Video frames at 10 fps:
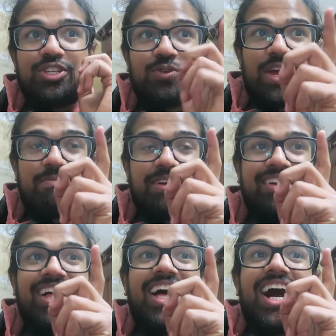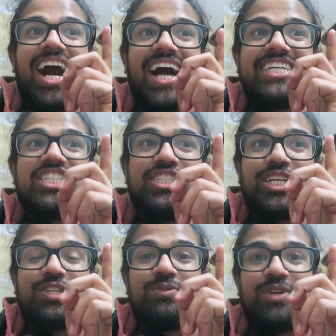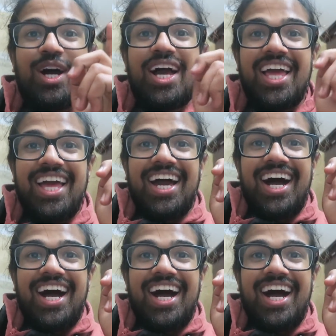treadmill, I shit you not,